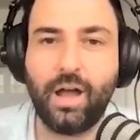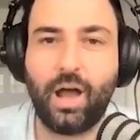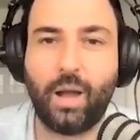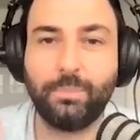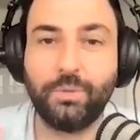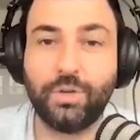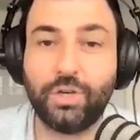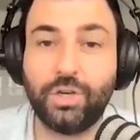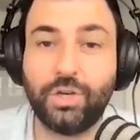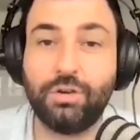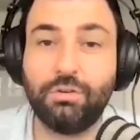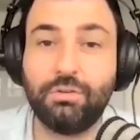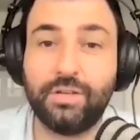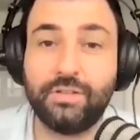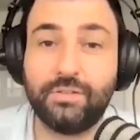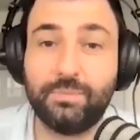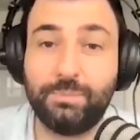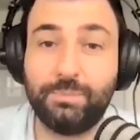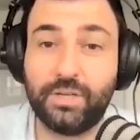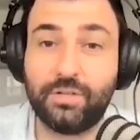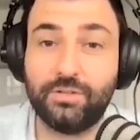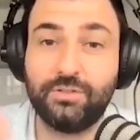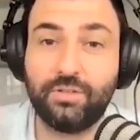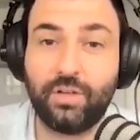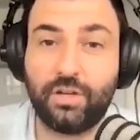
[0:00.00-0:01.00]
I'm curious,
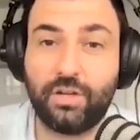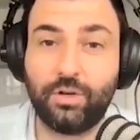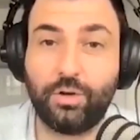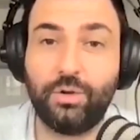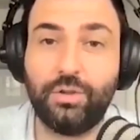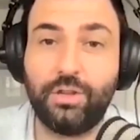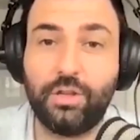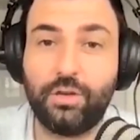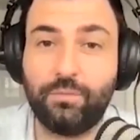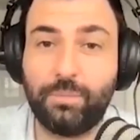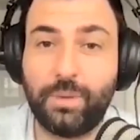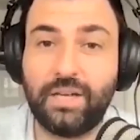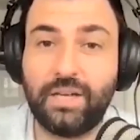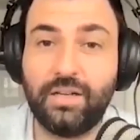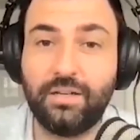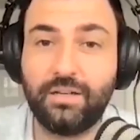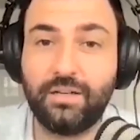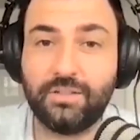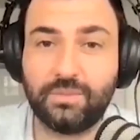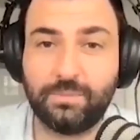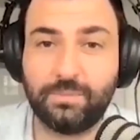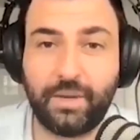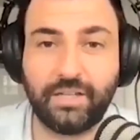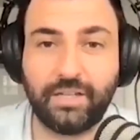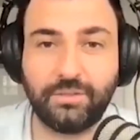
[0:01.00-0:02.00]
because I know that you've been in
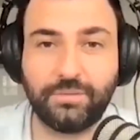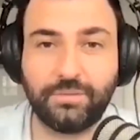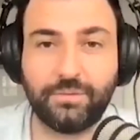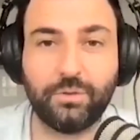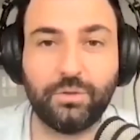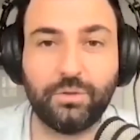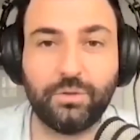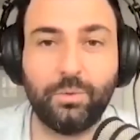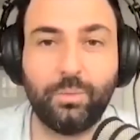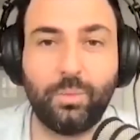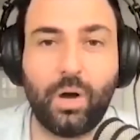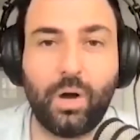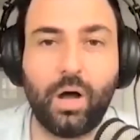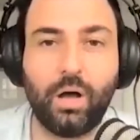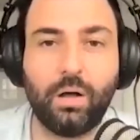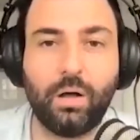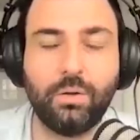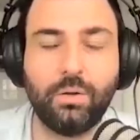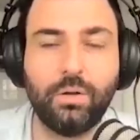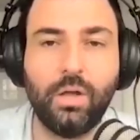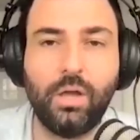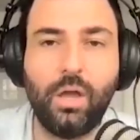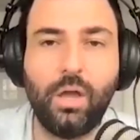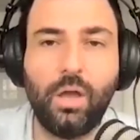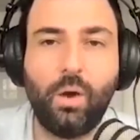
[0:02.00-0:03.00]
this space for a little
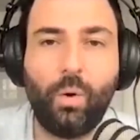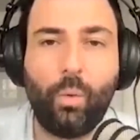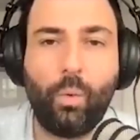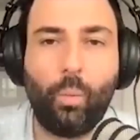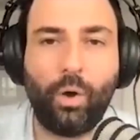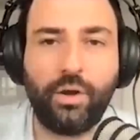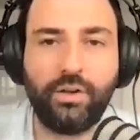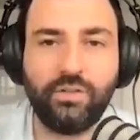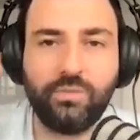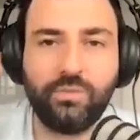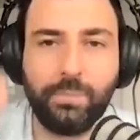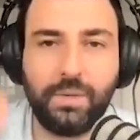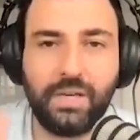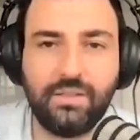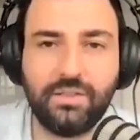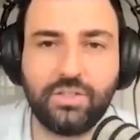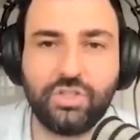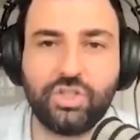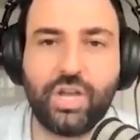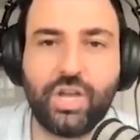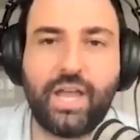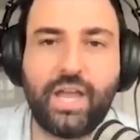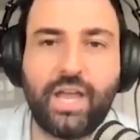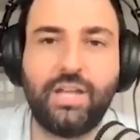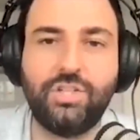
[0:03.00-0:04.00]
while. What has been the
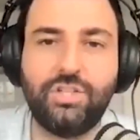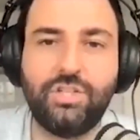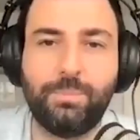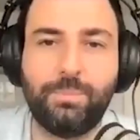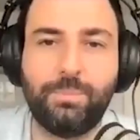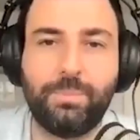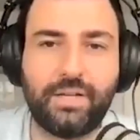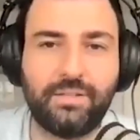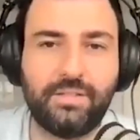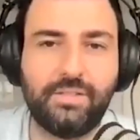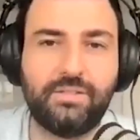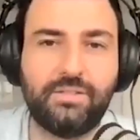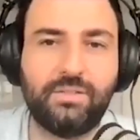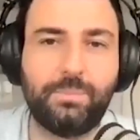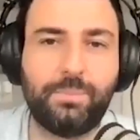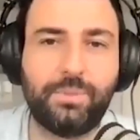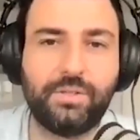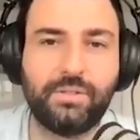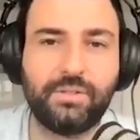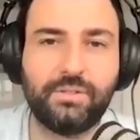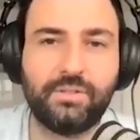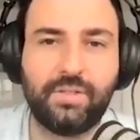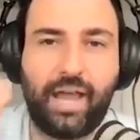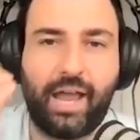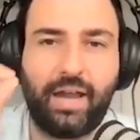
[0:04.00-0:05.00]
change in
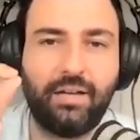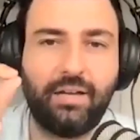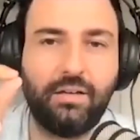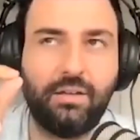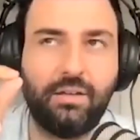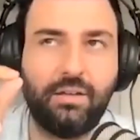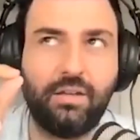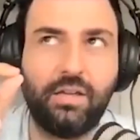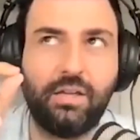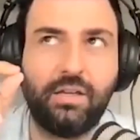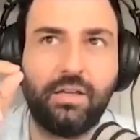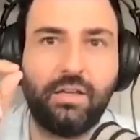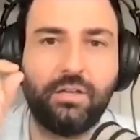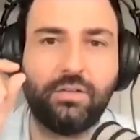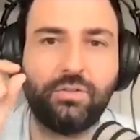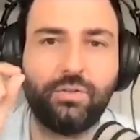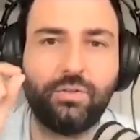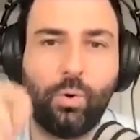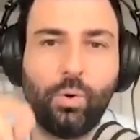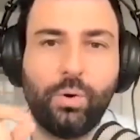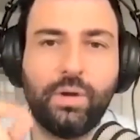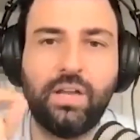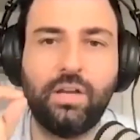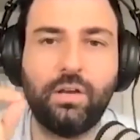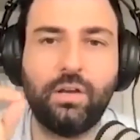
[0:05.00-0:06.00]
participants and the
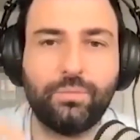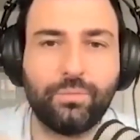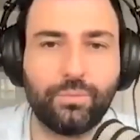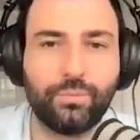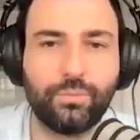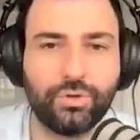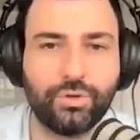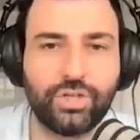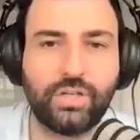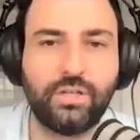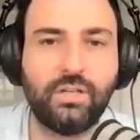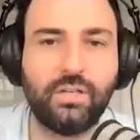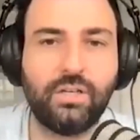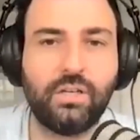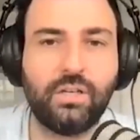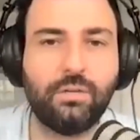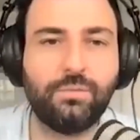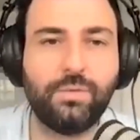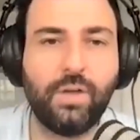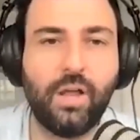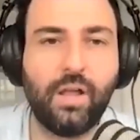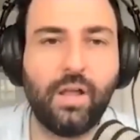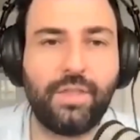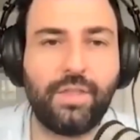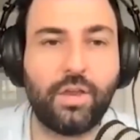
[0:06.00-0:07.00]
talking of
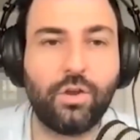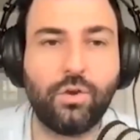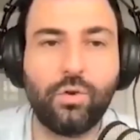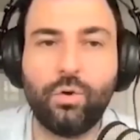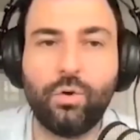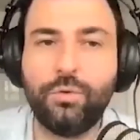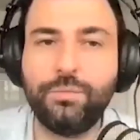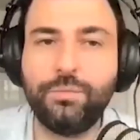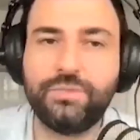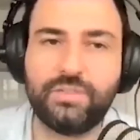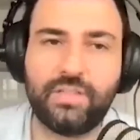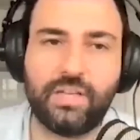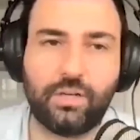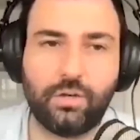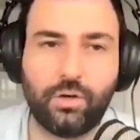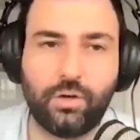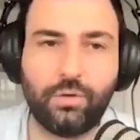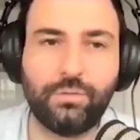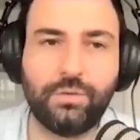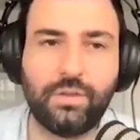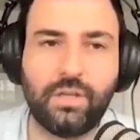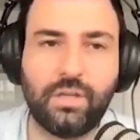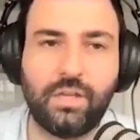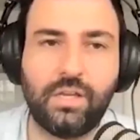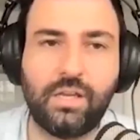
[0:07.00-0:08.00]
regenerative that you've seen
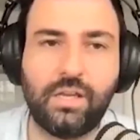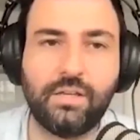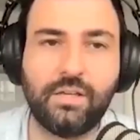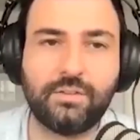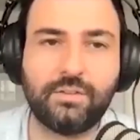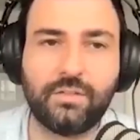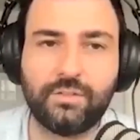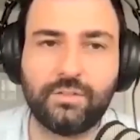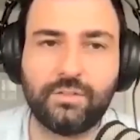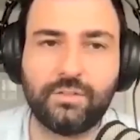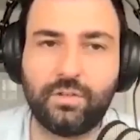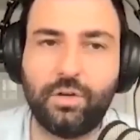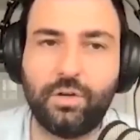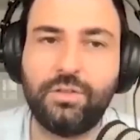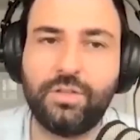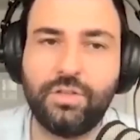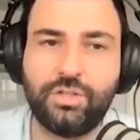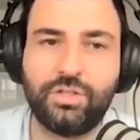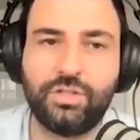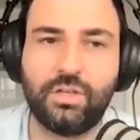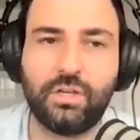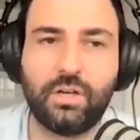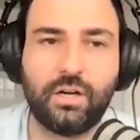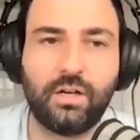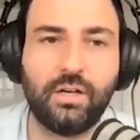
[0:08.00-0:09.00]
over the years? Because I know
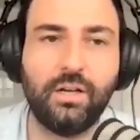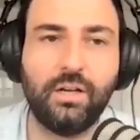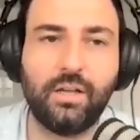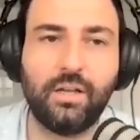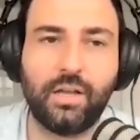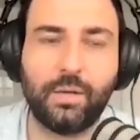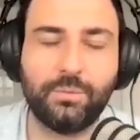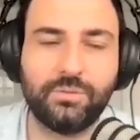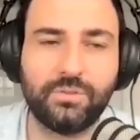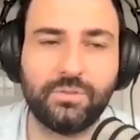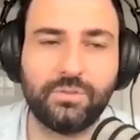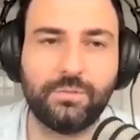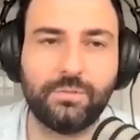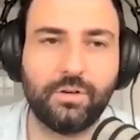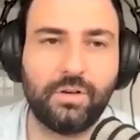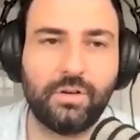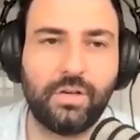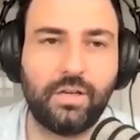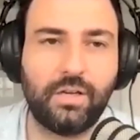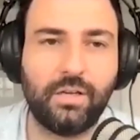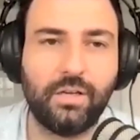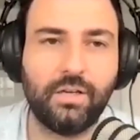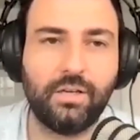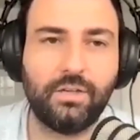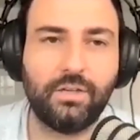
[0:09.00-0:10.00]
this year it was a
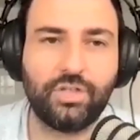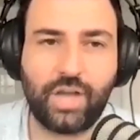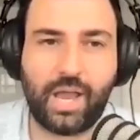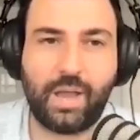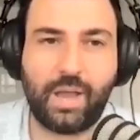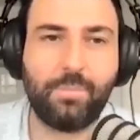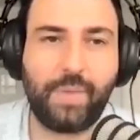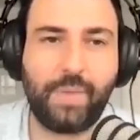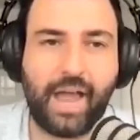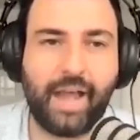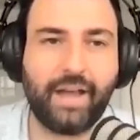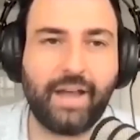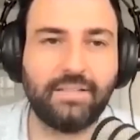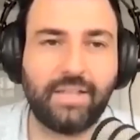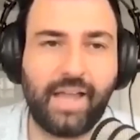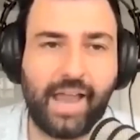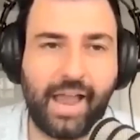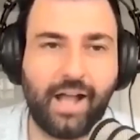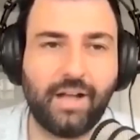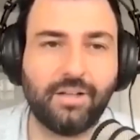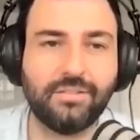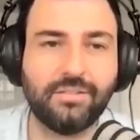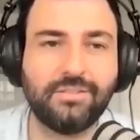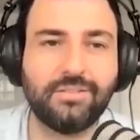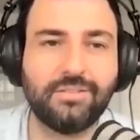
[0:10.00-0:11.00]
very jam-packed
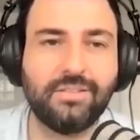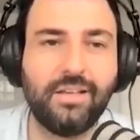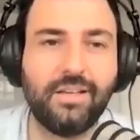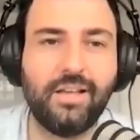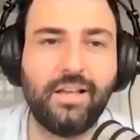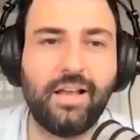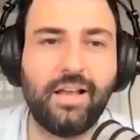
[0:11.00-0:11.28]
house,